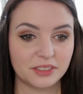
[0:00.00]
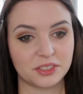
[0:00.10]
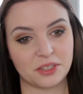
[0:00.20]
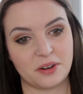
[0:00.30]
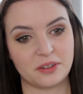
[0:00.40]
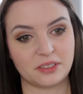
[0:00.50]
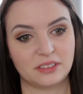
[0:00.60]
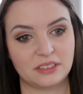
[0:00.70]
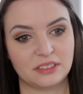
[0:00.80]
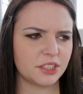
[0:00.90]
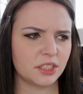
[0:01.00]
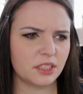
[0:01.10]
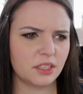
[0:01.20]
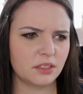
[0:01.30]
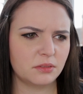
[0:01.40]
So, I actually
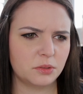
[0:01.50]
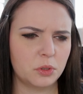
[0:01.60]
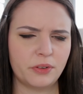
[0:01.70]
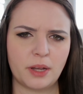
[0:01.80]
think dwarf